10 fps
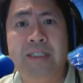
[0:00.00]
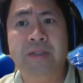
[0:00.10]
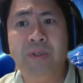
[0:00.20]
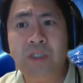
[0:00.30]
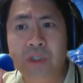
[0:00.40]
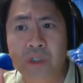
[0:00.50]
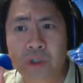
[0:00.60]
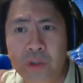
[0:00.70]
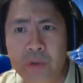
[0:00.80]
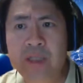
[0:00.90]
So as
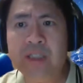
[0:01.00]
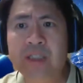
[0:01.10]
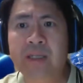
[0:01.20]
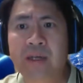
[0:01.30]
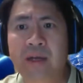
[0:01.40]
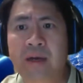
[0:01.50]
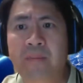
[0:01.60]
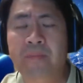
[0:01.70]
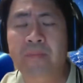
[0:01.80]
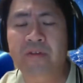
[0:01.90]
soon as
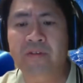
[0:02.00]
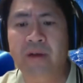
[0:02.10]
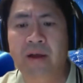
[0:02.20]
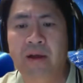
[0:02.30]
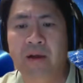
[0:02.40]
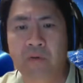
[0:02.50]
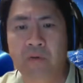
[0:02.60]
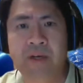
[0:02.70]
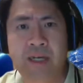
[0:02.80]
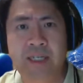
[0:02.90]
this
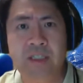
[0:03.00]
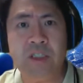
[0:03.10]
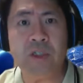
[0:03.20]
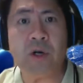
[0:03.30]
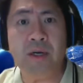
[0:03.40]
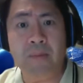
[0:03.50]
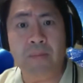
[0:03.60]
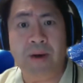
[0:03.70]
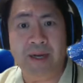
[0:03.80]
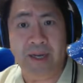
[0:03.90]
COVID-19 started
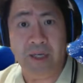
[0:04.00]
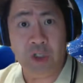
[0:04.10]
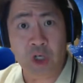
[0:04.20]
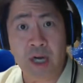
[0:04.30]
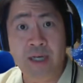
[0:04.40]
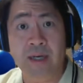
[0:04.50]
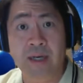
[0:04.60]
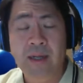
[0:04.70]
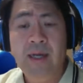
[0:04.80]
outbreaking in China,